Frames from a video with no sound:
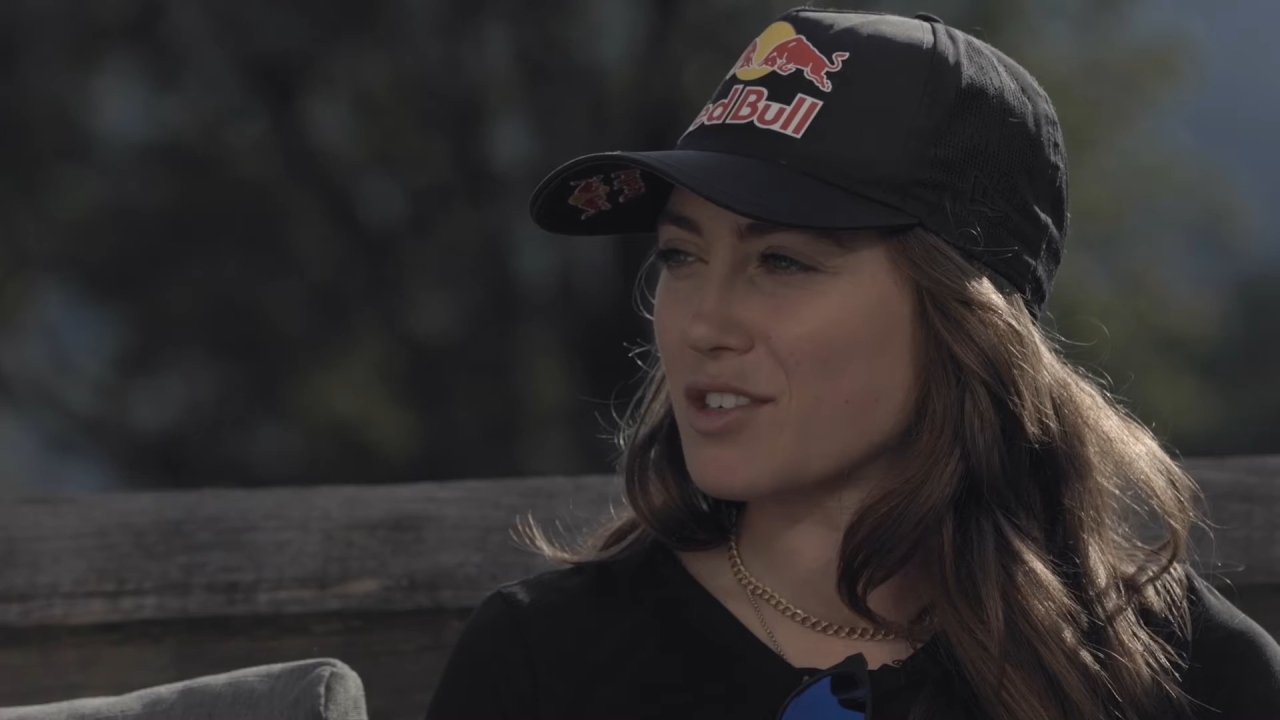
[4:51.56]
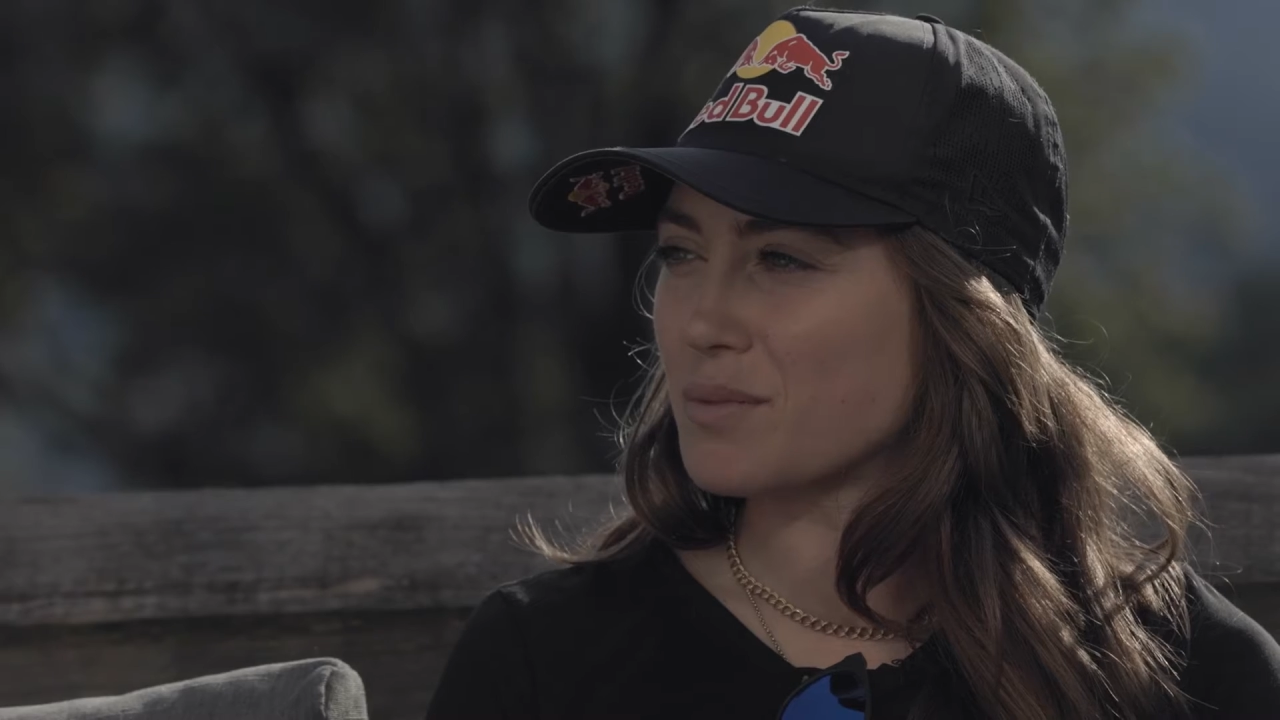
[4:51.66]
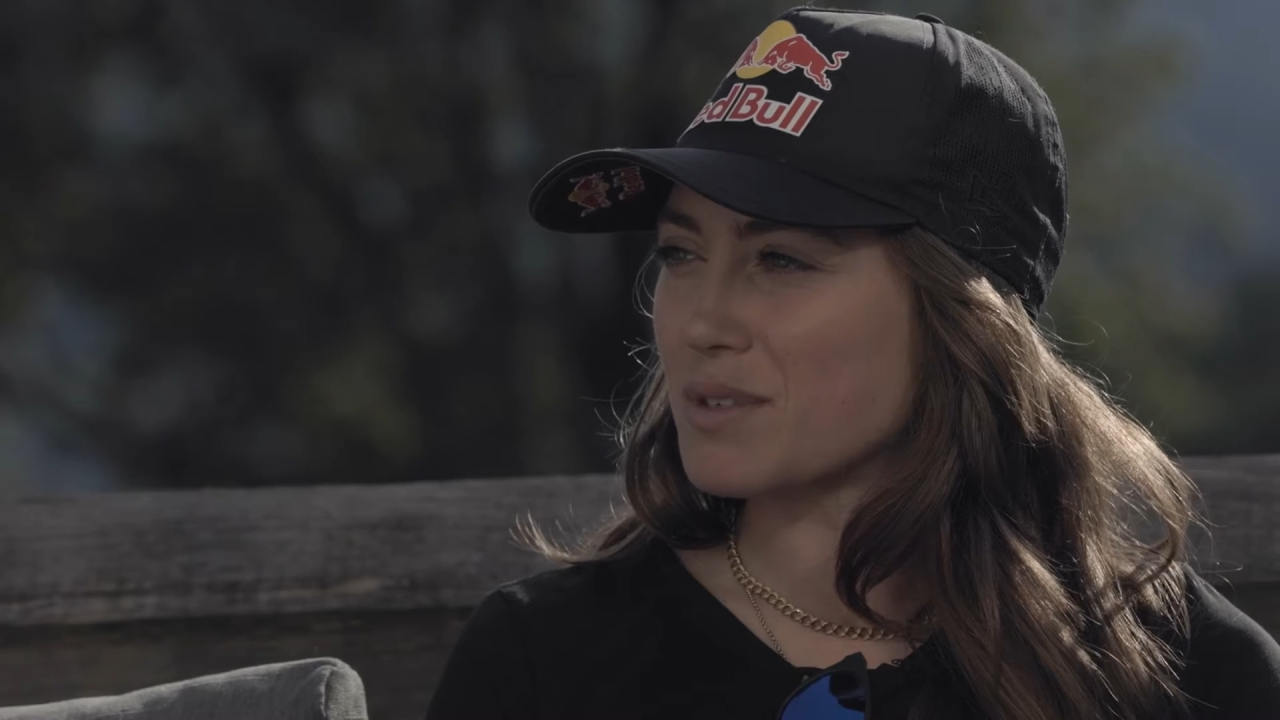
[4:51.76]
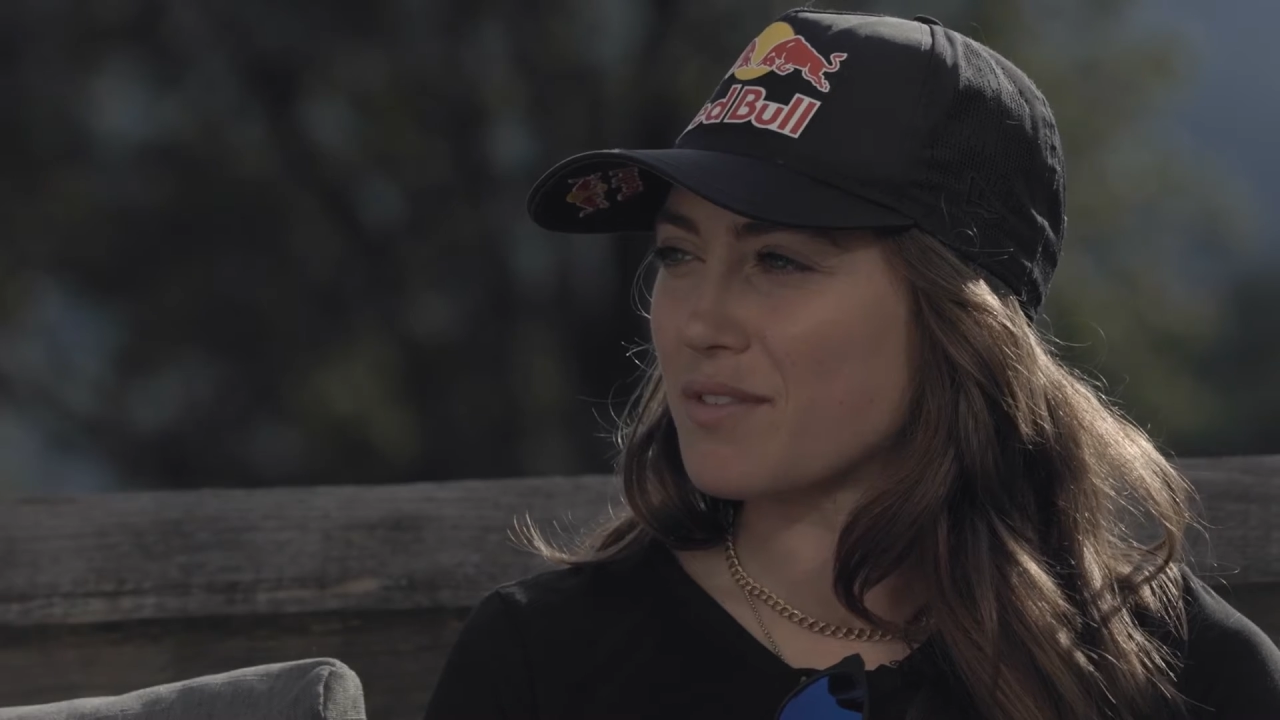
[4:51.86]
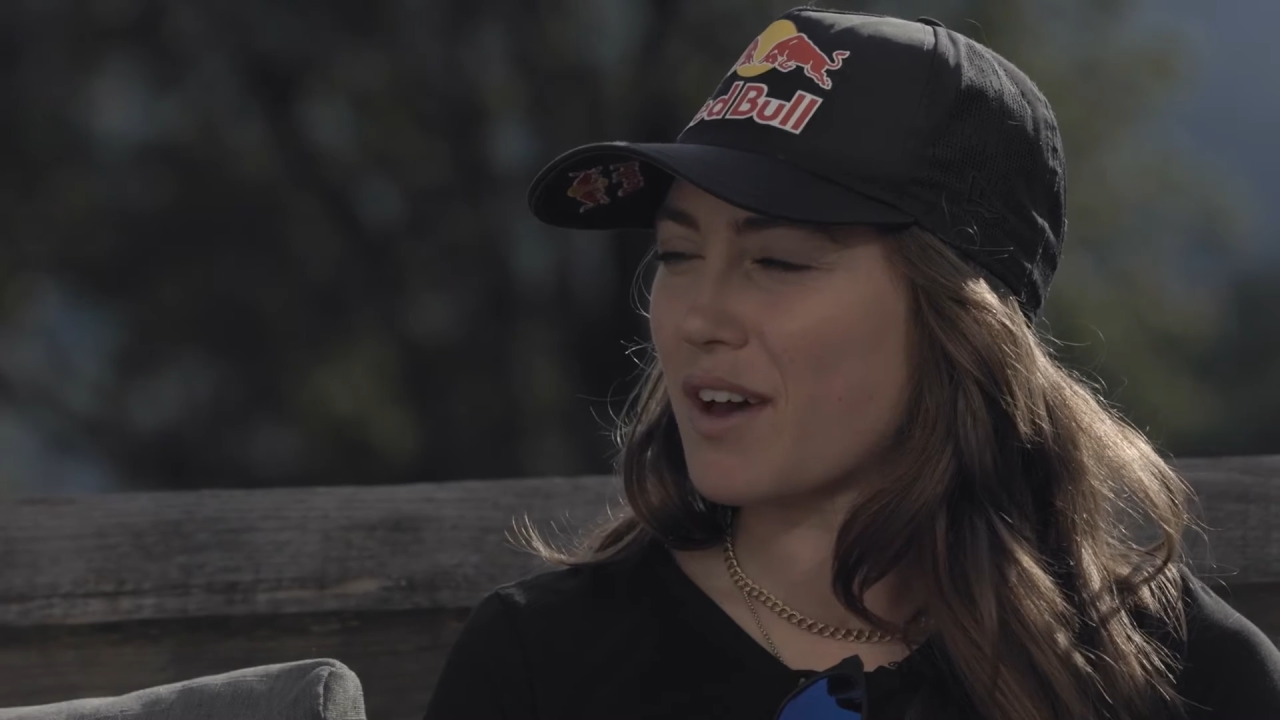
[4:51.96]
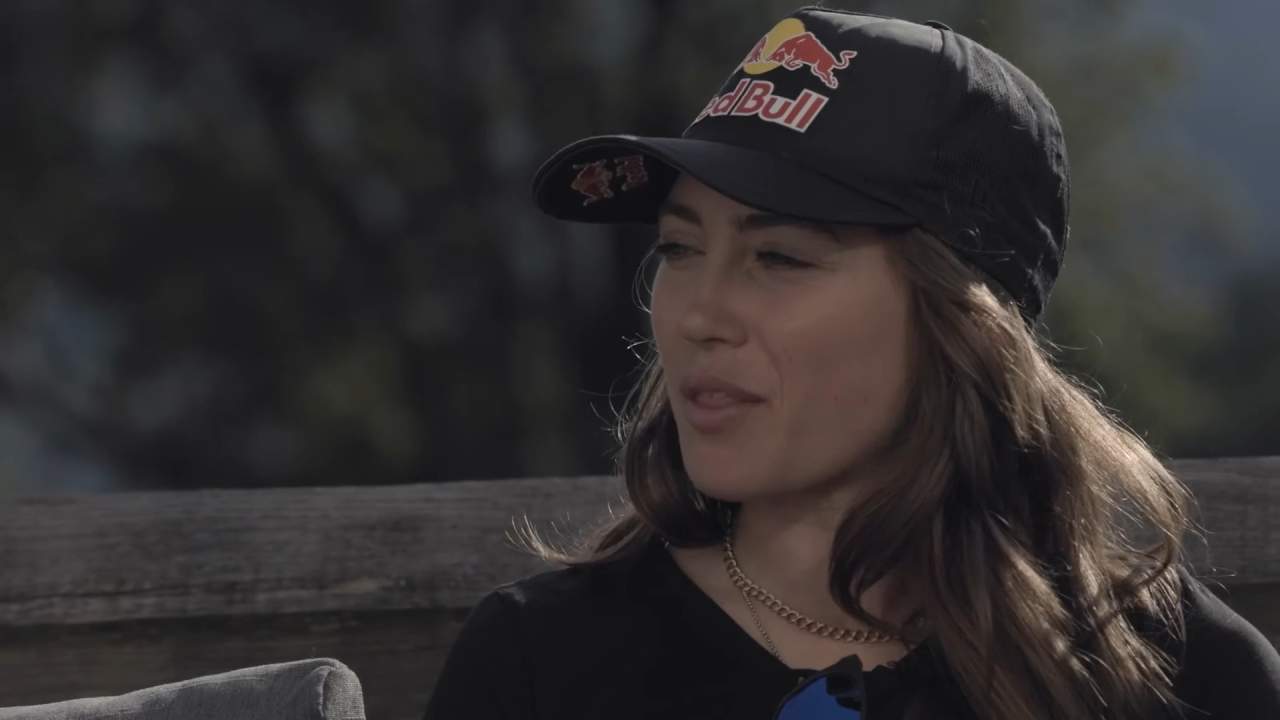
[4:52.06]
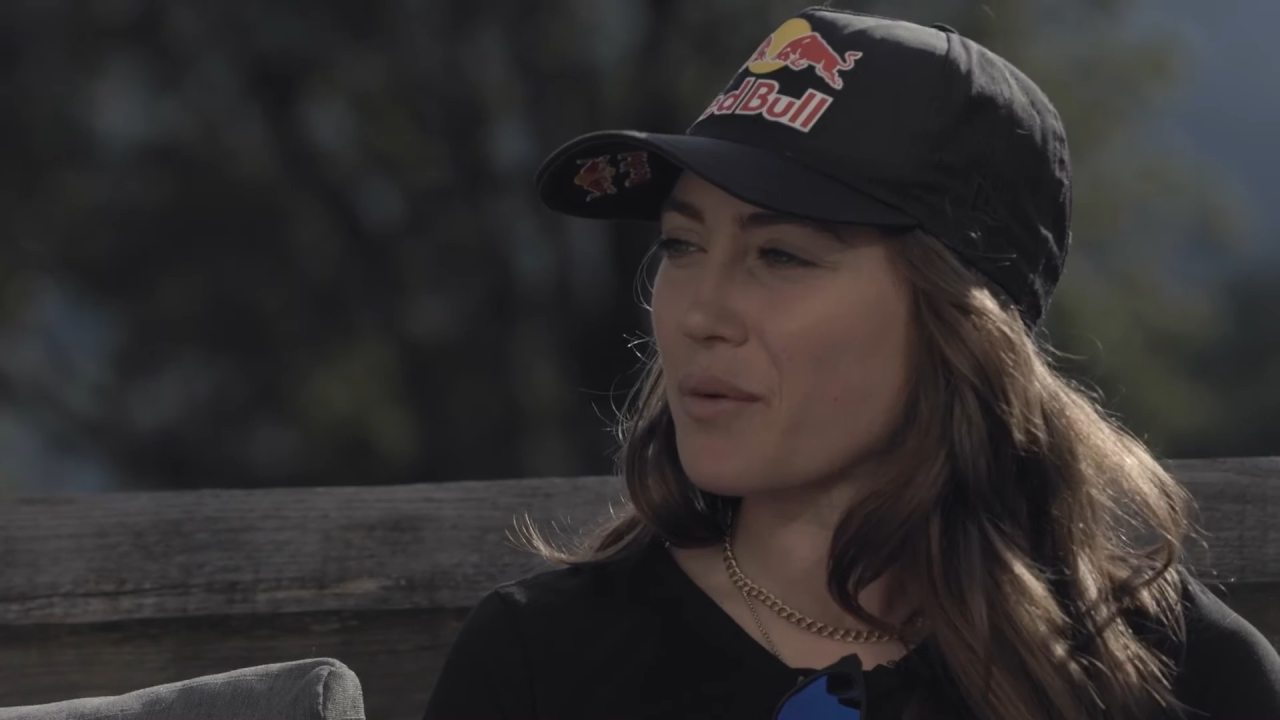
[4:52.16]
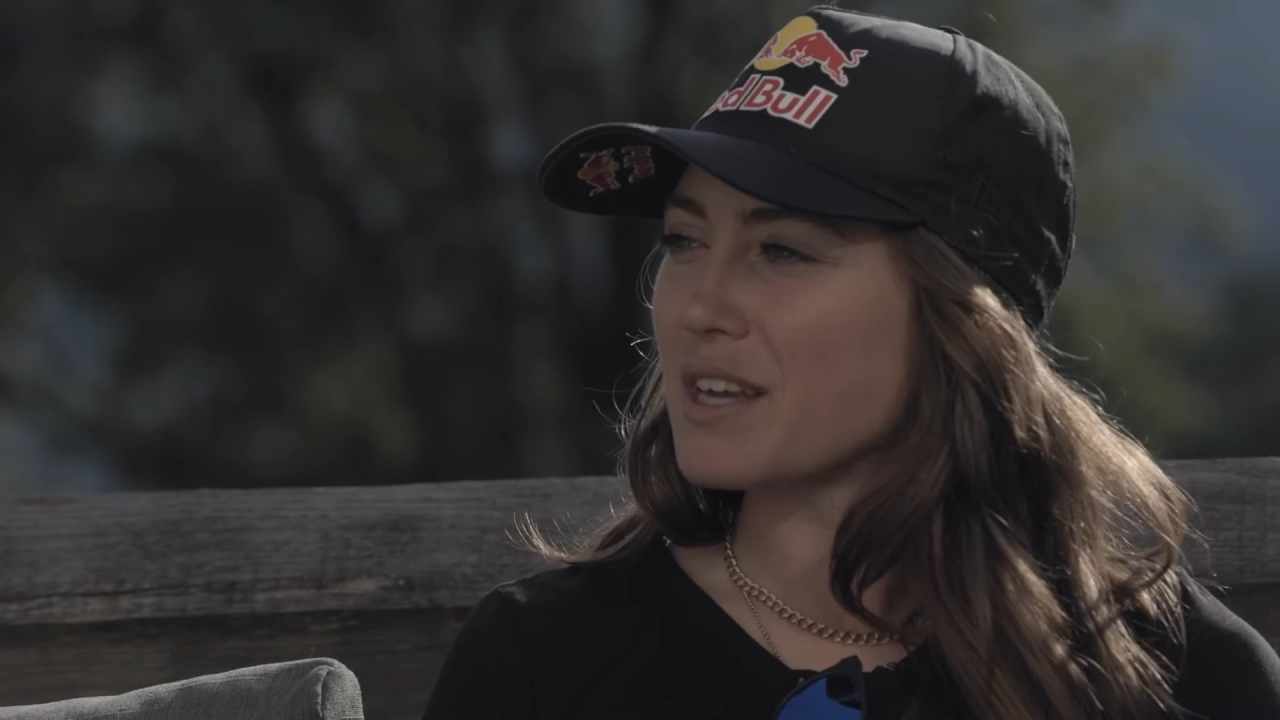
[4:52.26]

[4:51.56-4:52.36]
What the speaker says: terms of how the